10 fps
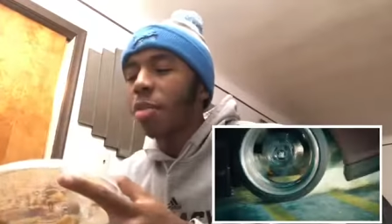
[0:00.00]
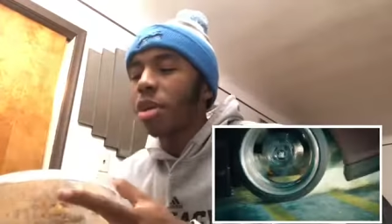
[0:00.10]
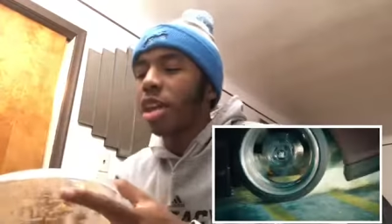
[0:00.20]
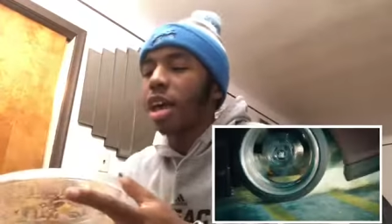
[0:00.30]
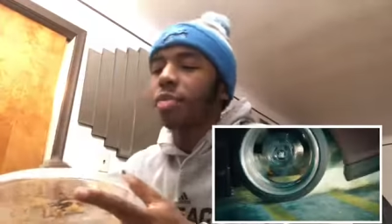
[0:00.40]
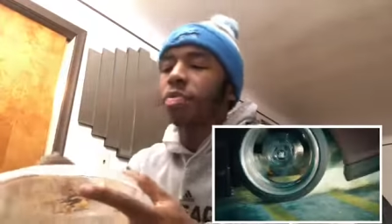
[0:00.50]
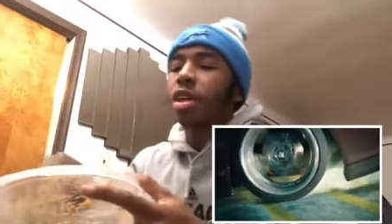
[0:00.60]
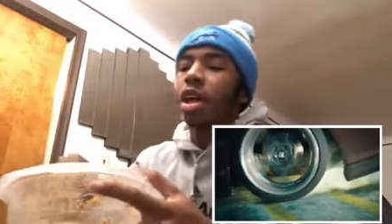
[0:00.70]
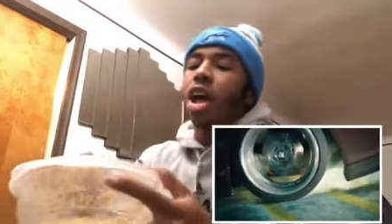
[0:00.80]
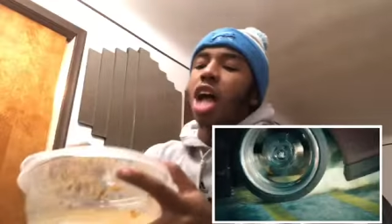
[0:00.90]
I'm like,
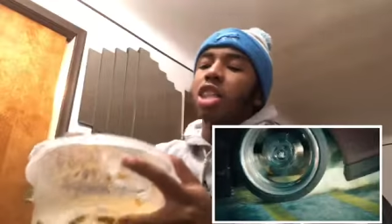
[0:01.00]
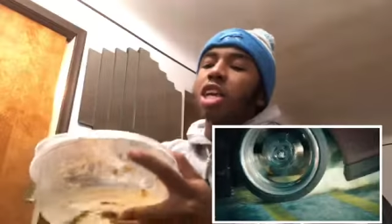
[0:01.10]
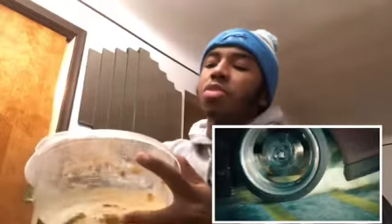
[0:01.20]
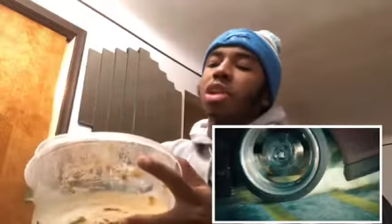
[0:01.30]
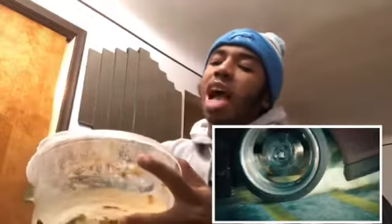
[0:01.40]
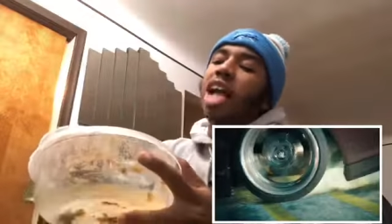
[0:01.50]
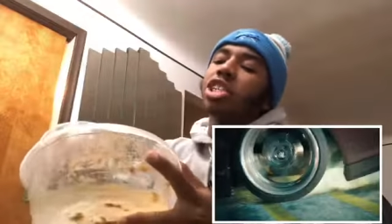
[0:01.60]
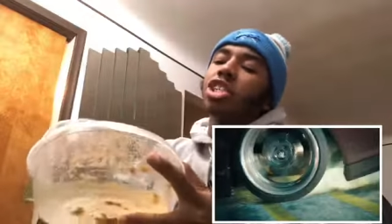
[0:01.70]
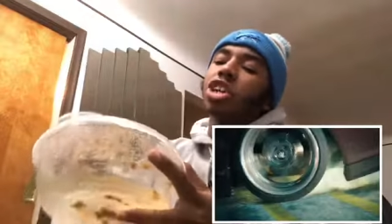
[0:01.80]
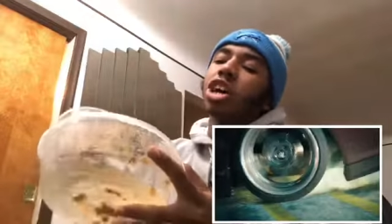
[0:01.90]
I thought he would have had
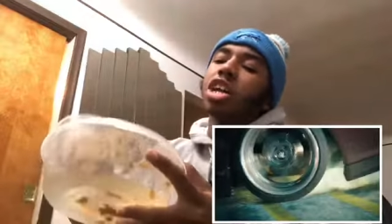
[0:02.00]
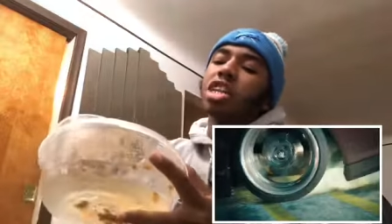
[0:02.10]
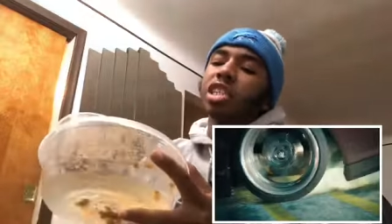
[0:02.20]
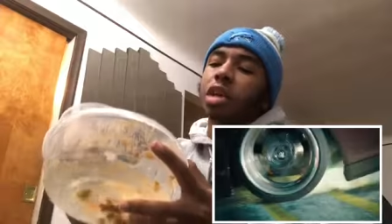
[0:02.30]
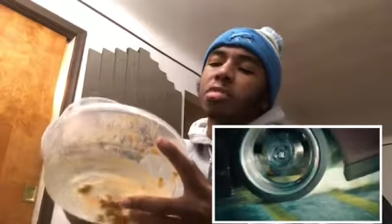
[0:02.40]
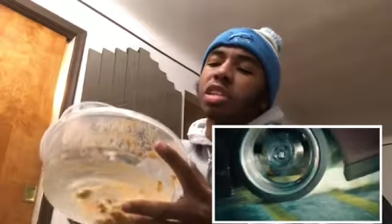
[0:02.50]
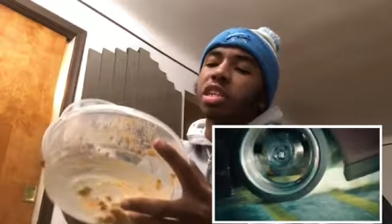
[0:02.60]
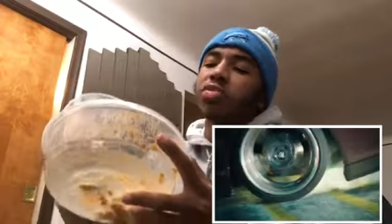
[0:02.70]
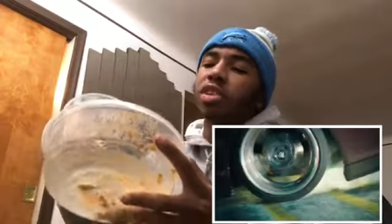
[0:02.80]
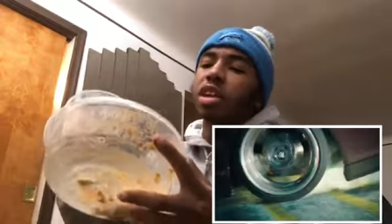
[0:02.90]
this girl or something in
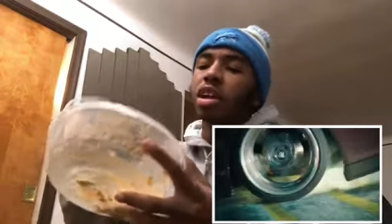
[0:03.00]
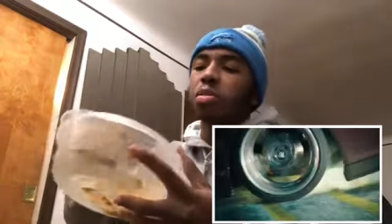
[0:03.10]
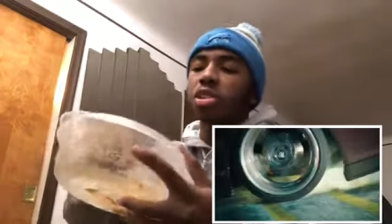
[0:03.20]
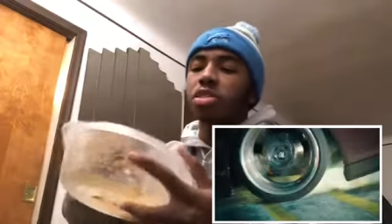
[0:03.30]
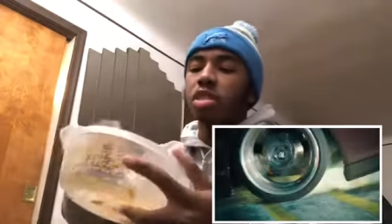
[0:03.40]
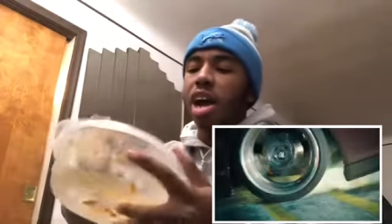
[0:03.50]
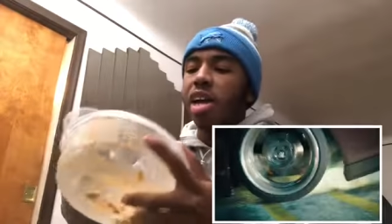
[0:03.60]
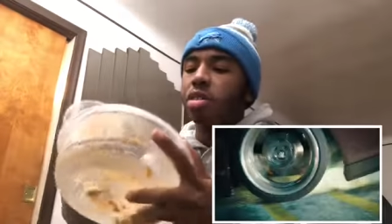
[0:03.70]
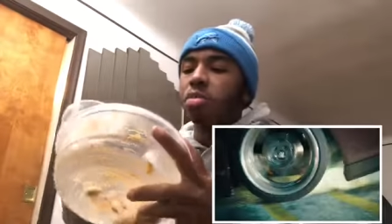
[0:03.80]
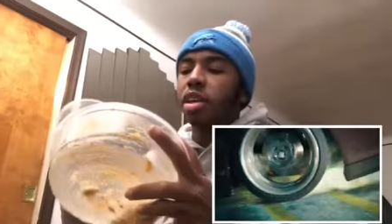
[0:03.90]
this video, but you know how
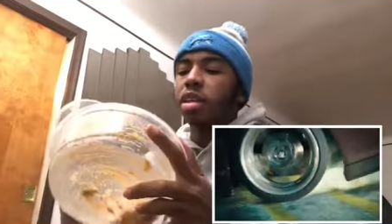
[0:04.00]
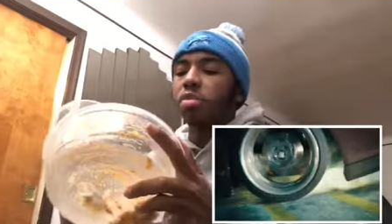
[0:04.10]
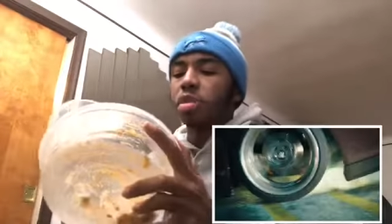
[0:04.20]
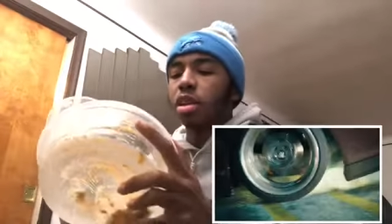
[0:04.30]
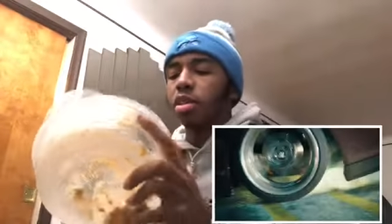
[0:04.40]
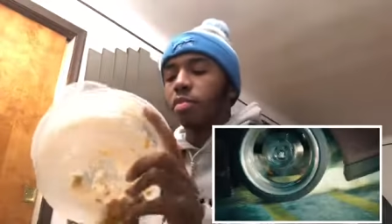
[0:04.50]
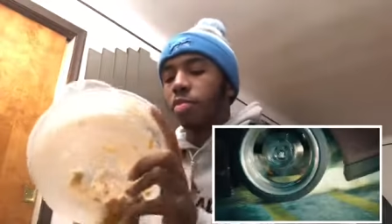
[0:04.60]
them niggas be.